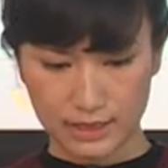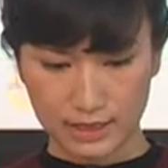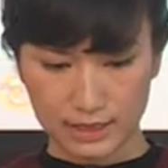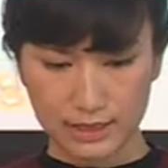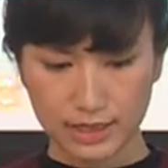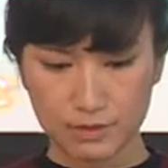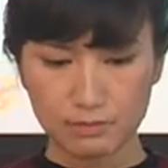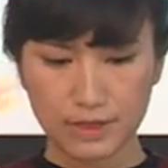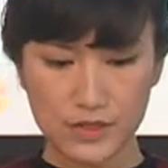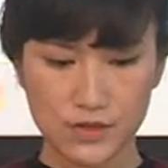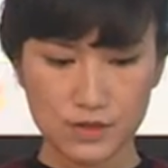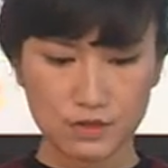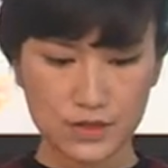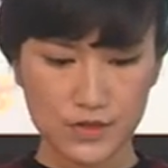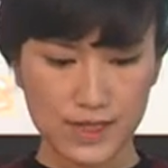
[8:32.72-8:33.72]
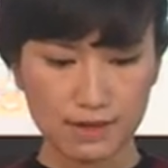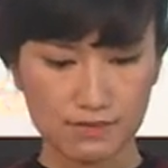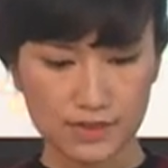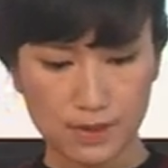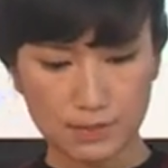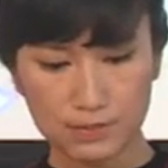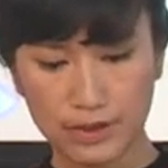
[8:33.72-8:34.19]
let my students have
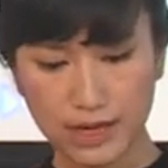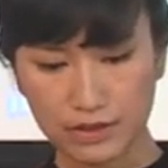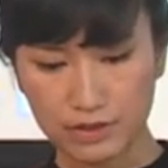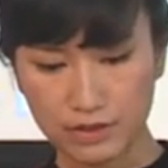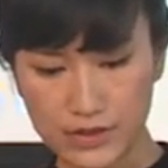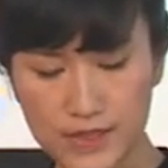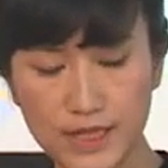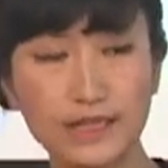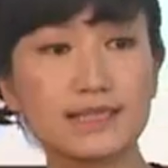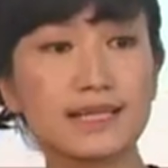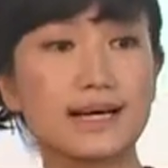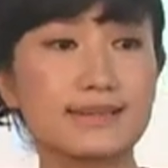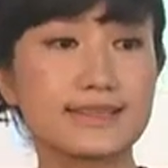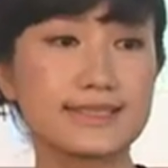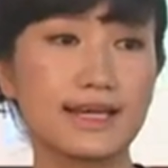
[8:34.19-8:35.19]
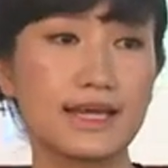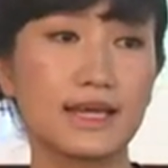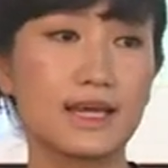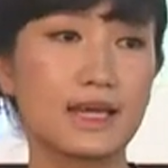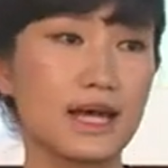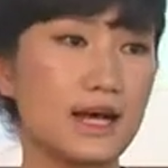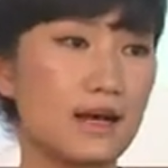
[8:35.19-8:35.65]
some practice in class.
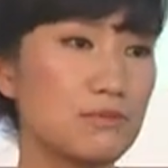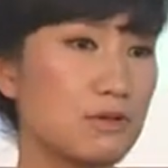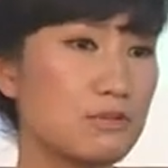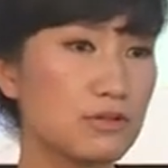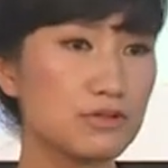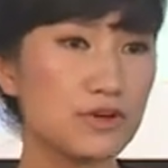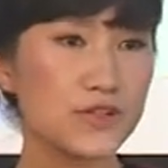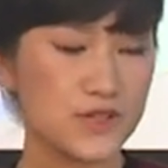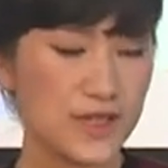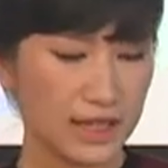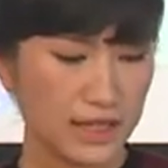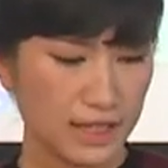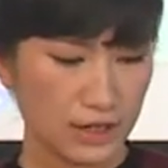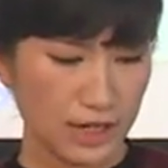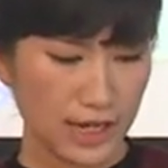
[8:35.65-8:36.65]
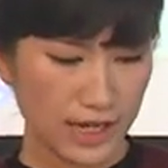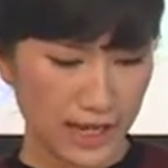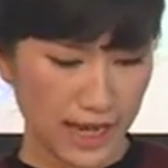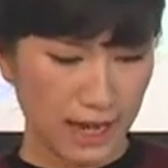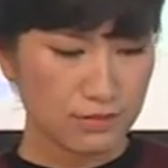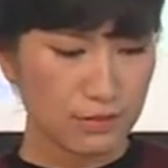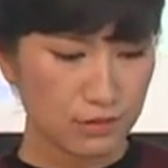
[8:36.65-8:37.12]
Maybe first they
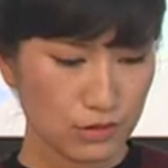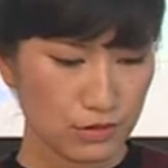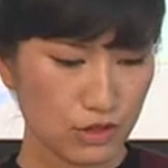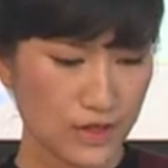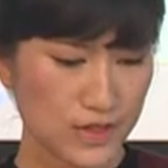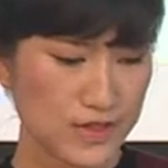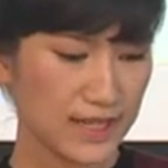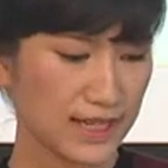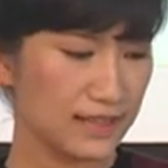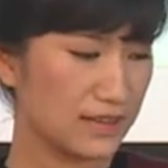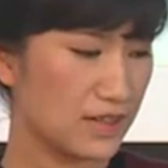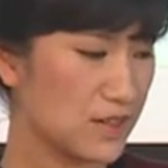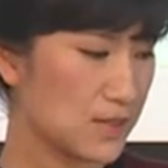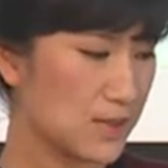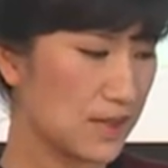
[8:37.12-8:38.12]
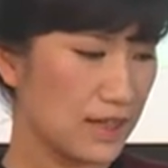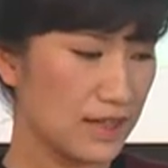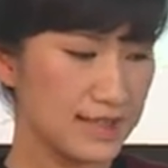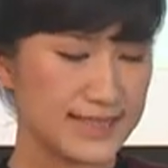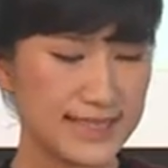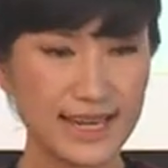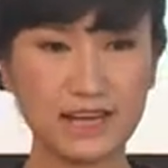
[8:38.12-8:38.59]
have to translate this
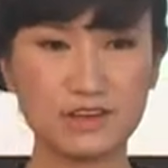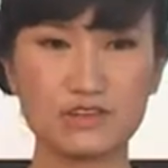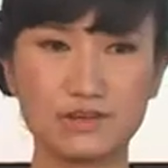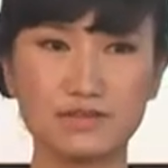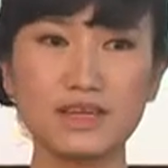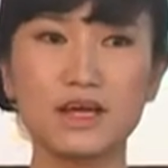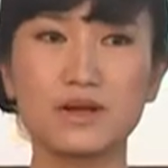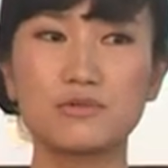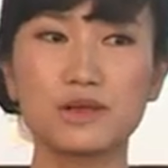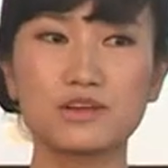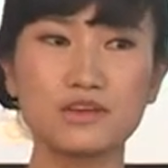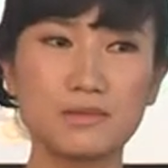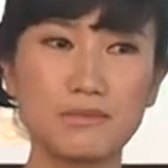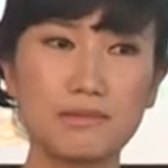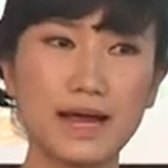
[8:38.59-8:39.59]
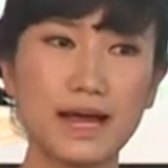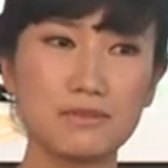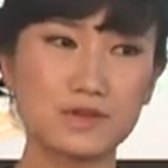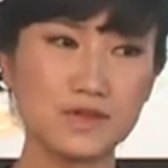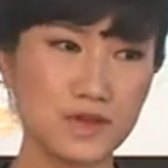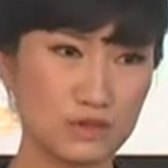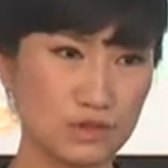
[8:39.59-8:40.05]
selection written by
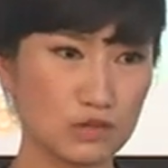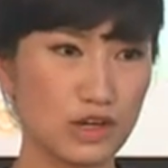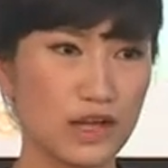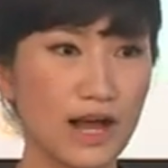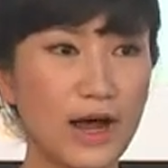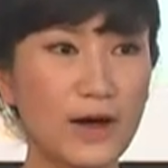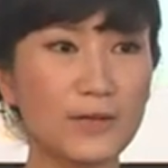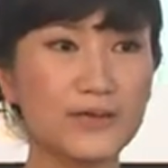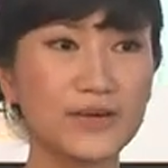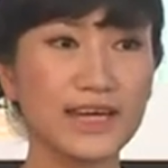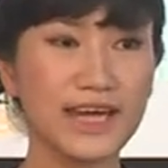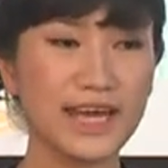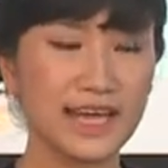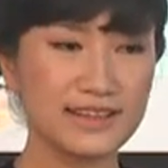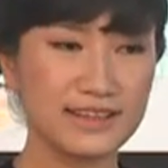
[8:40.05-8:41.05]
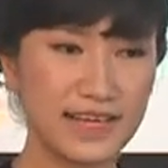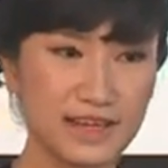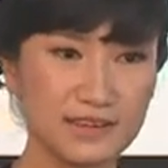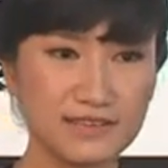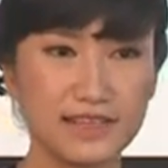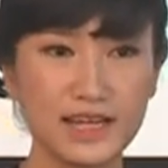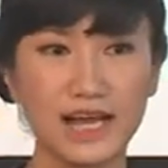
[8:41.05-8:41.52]
Mr. Zhu Shenhao, and
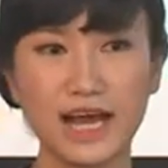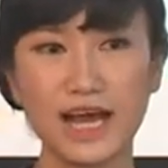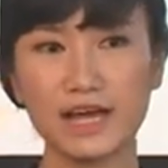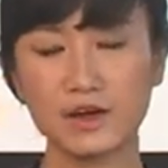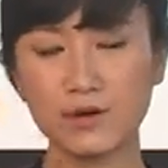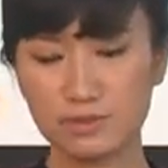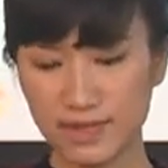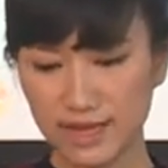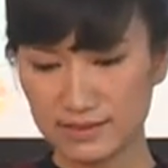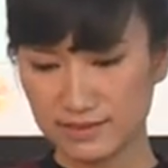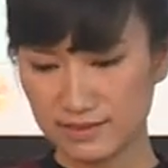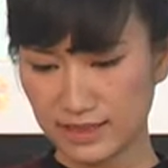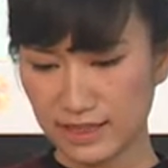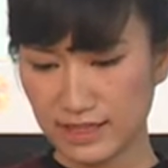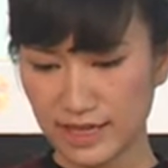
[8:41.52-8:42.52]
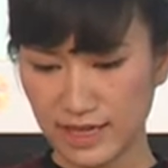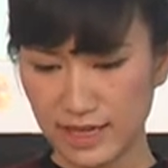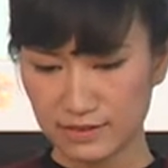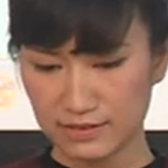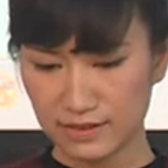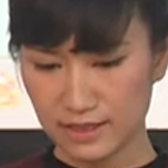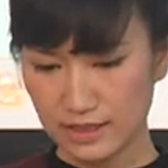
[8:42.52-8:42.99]
then I hope that they
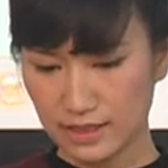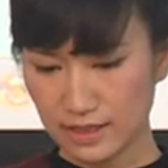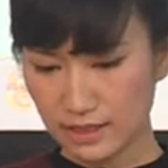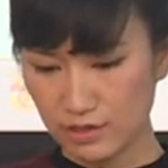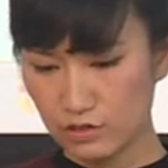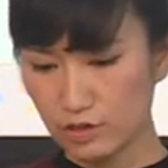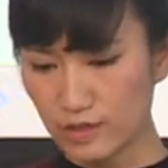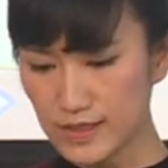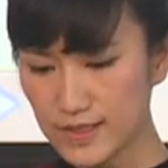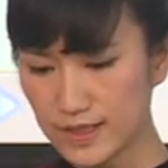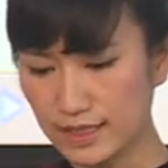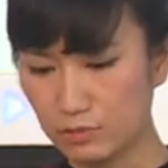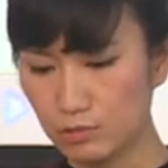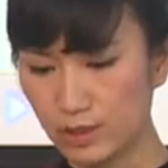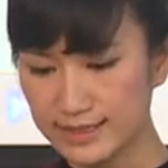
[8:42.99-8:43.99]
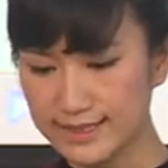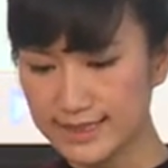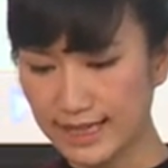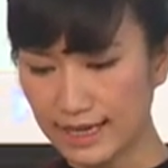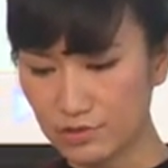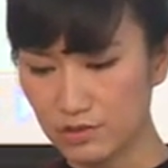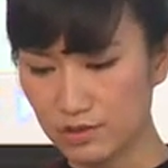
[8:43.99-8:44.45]
can translate one
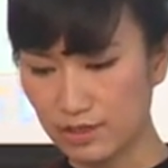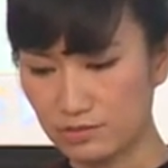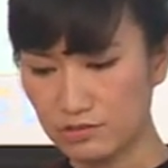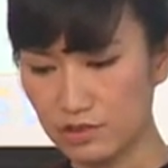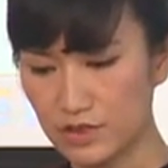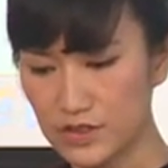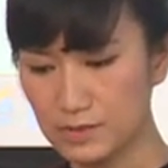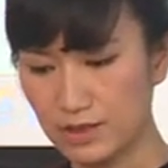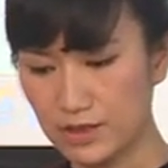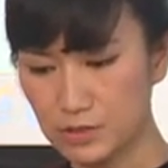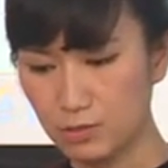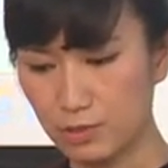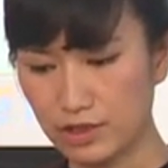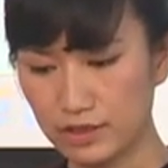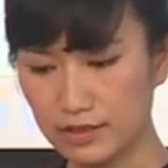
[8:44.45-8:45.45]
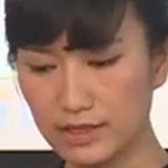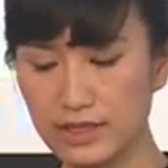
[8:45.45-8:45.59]
selection of Shakespeare's work,